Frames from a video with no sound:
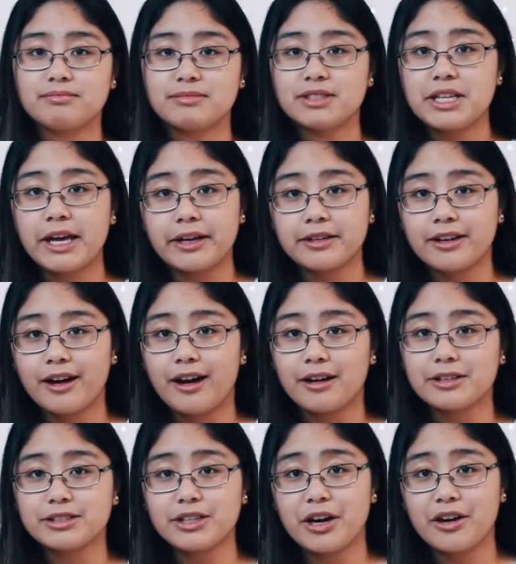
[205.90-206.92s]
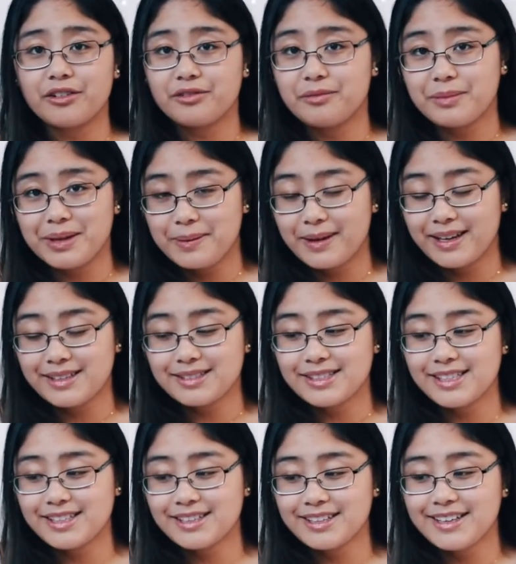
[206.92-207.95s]
TikToks of me
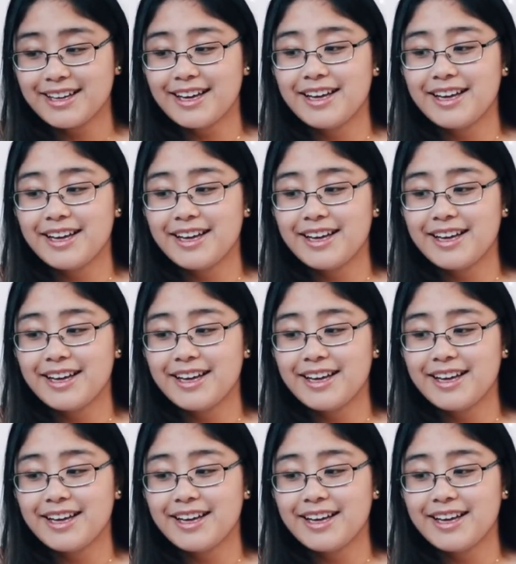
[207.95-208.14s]
painting.